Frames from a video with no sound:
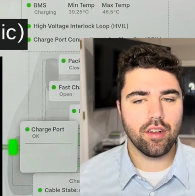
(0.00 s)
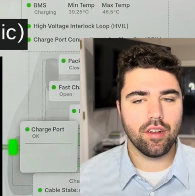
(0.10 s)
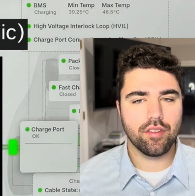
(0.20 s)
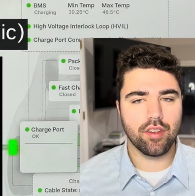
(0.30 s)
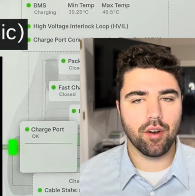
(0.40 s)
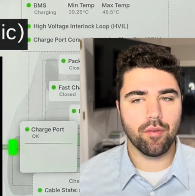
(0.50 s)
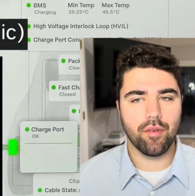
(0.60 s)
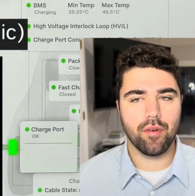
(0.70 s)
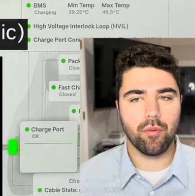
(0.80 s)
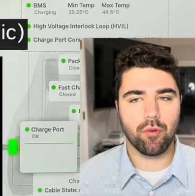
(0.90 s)
So
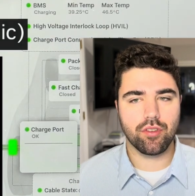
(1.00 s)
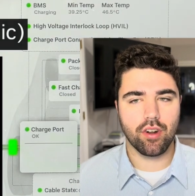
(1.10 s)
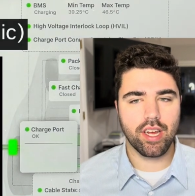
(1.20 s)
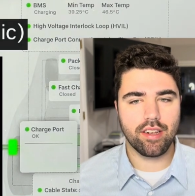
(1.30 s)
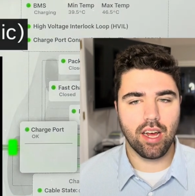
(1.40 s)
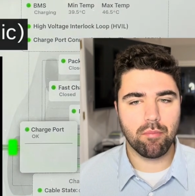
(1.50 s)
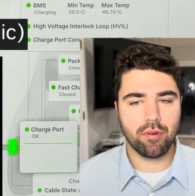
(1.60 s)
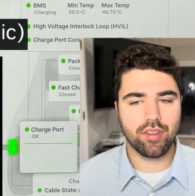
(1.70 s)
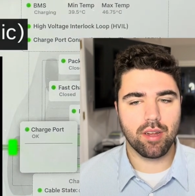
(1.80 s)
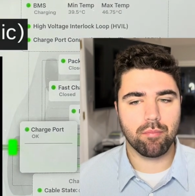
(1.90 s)
we're starting at
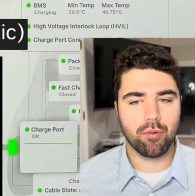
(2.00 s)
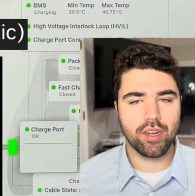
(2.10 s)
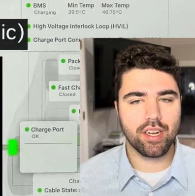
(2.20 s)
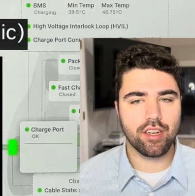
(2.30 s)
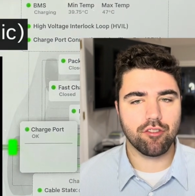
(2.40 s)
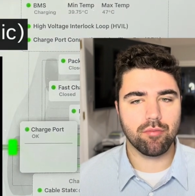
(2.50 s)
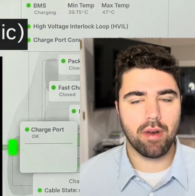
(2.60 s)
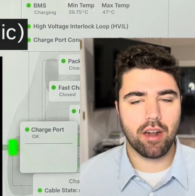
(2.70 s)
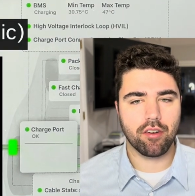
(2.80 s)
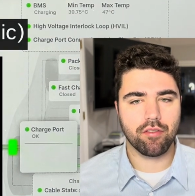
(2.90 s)
10%, preconditioned
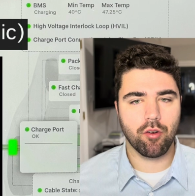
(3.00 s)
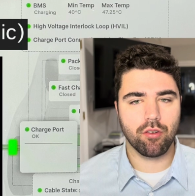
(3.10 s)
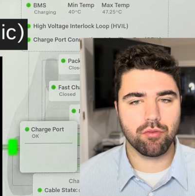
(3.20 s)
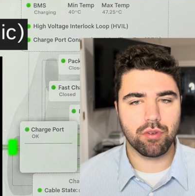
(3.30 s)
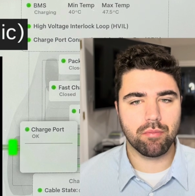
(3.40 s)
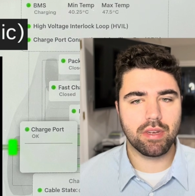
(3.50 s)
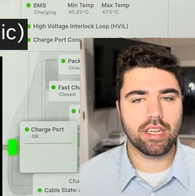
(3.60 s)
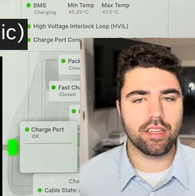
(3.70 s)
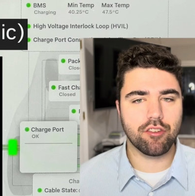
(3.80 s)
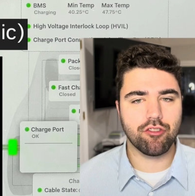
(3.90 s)
battery, of course. We
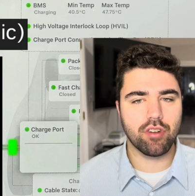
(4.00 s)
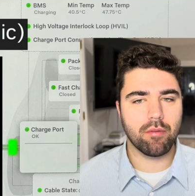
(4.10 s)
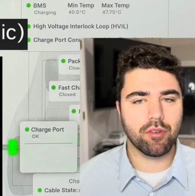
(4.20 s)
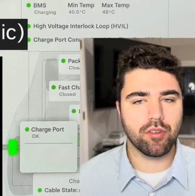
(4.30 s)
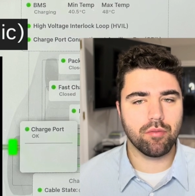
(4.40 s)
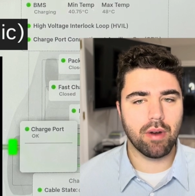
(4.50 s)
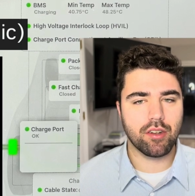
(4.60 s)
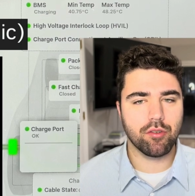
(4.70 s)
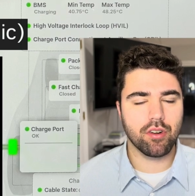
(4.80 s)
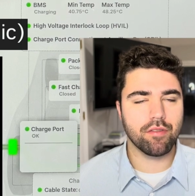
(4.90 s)
immediately shoot up to about
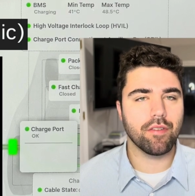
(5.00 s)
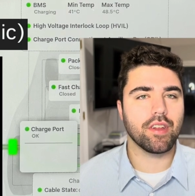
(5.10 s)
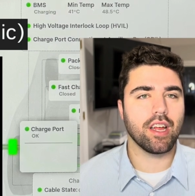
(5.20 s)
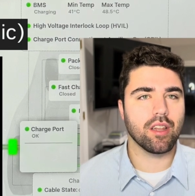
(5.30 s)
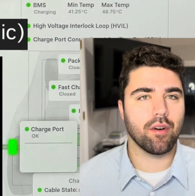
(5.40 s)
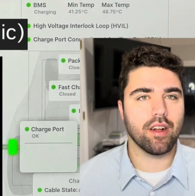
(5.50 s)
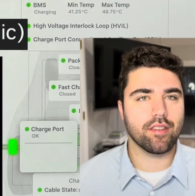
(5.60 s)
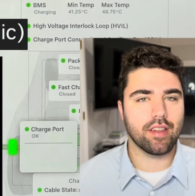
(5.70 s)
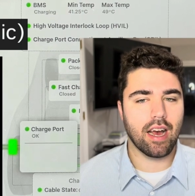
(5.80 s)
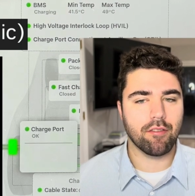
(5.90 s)
250
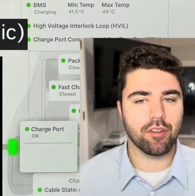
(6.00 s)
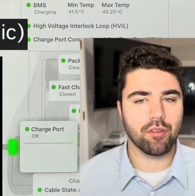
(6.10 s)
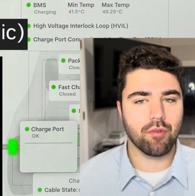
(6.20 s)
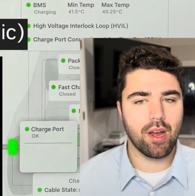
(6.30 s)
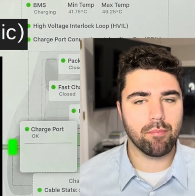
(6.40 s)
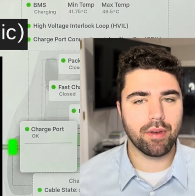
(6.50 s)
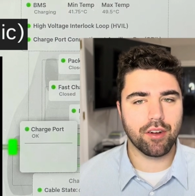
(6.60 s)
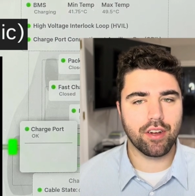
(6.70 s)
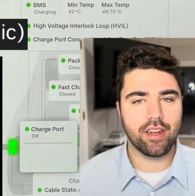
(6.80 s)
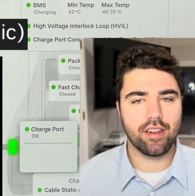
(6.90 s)
kilowatts after the ramp
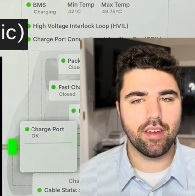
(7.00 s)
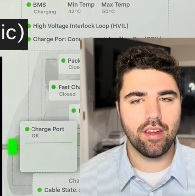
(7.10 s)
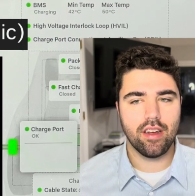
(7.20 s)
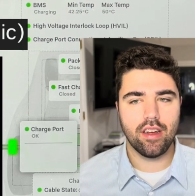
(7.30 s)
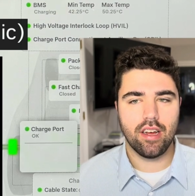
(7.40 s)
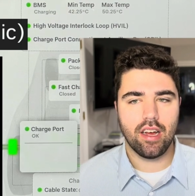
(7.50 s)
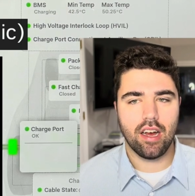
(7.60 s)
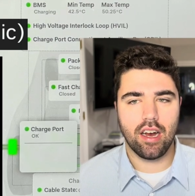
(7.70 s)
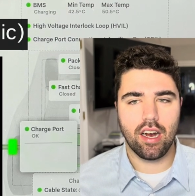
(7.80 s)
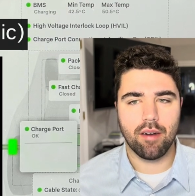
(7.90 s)
period.
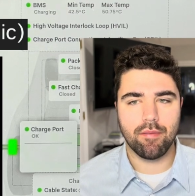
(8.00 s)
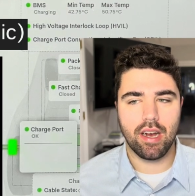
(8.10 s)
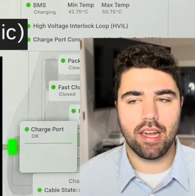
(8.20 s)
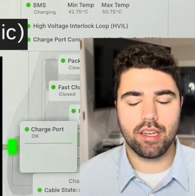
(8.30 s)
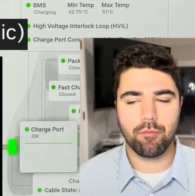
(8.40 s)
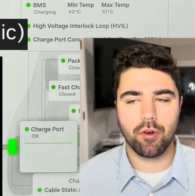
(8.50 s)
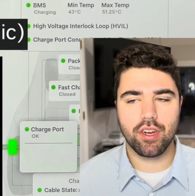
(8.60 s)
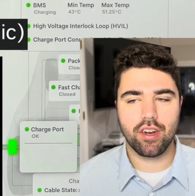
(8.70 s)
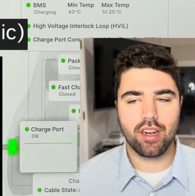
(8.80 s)
Um, and we're